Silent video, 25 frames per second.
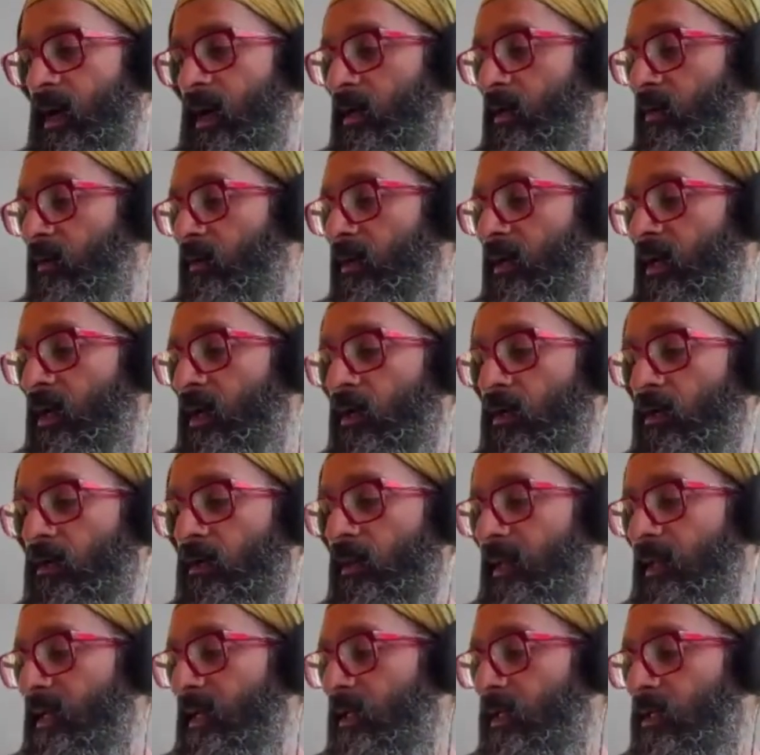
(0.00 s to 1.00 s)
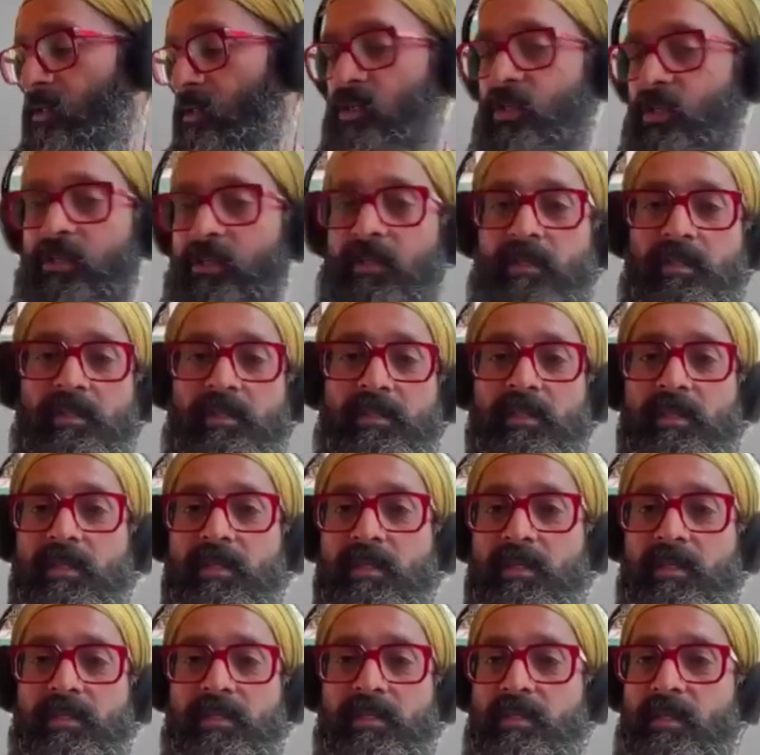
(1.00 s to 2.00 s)
I don't know, like
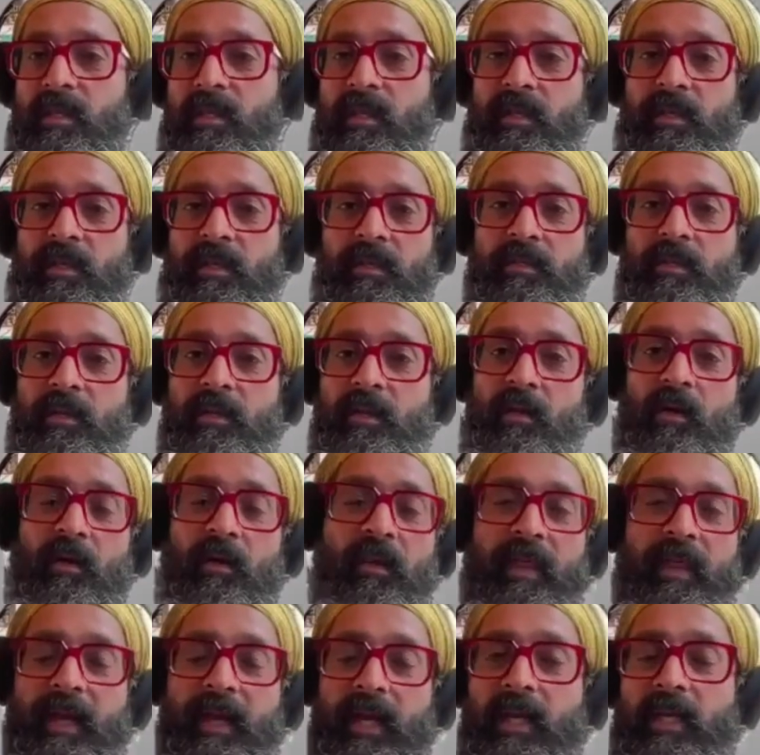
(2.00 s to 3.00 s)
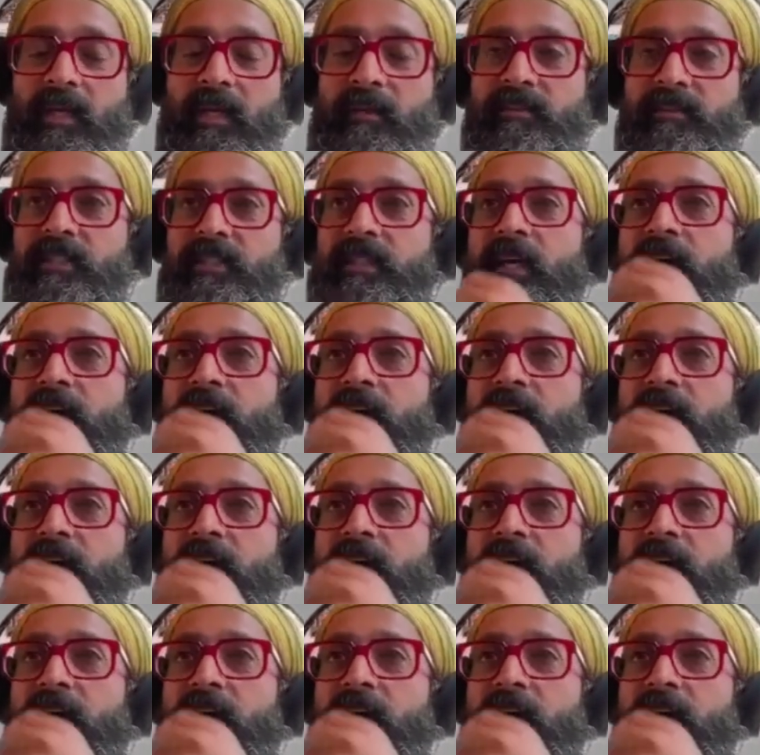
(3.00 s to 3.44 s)
insurances and, all that kind of